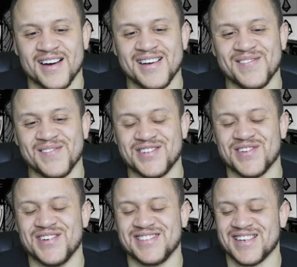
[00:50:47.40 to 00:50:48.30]

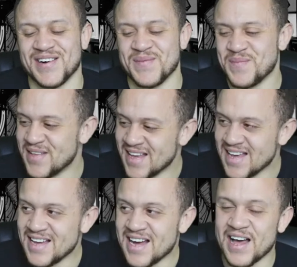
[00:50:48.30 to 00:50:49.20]
which was,
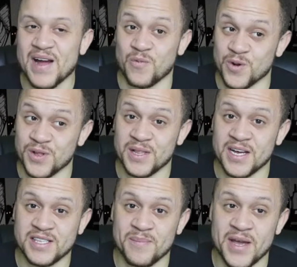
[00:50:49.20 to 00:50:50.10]
I really
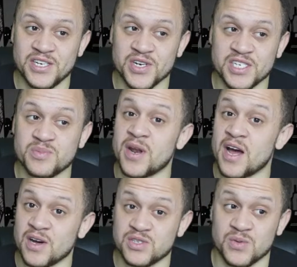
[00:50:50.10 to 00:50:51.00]
like The Matrix, but I
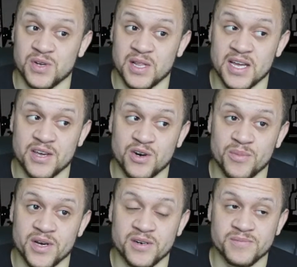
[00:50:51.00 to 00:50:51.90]
also really like Kill
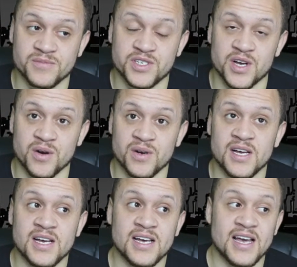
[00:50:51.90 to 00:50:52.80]
Bill. So
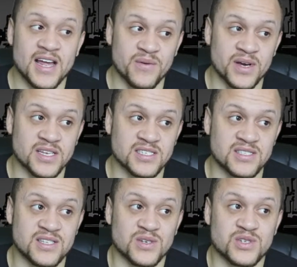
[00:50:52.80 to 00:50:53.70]
anyways,
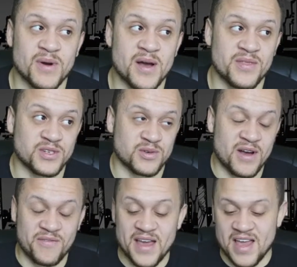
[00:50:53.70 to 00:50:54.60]
those are my
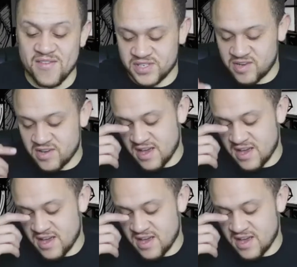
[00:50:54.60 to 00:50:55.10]
faves.